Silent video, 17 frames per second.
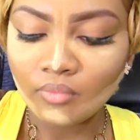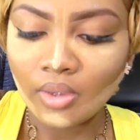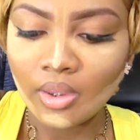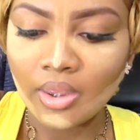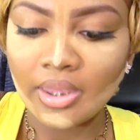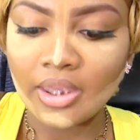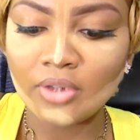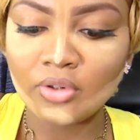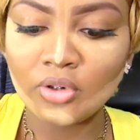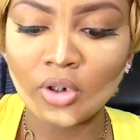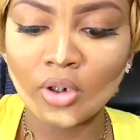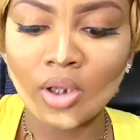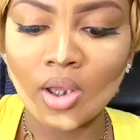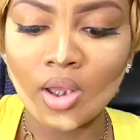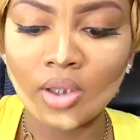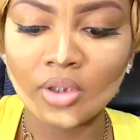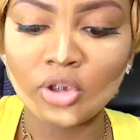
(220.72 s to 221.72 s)
And your
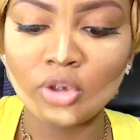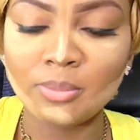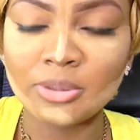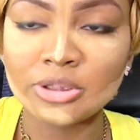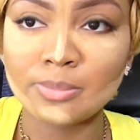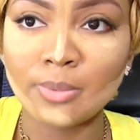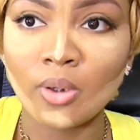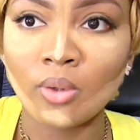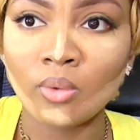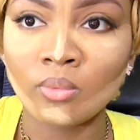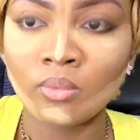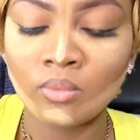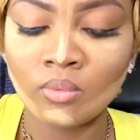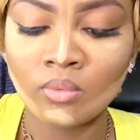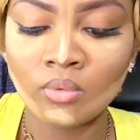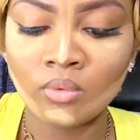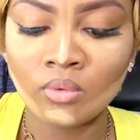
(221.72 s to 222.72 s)
Cupid's bow,
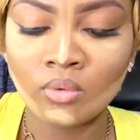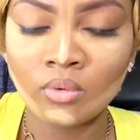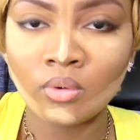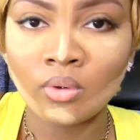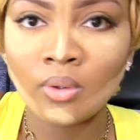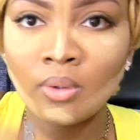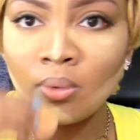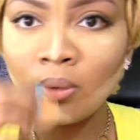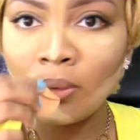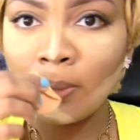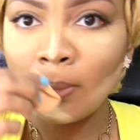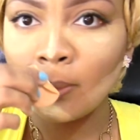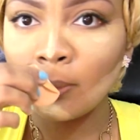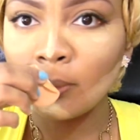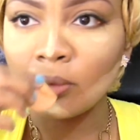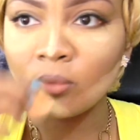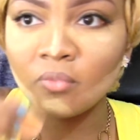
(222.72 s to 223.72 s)

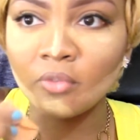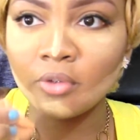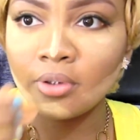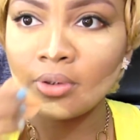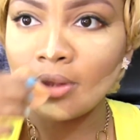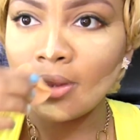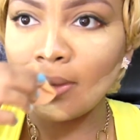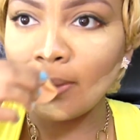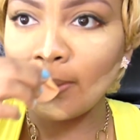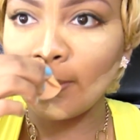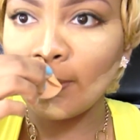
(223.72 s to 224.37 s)
don't forget that.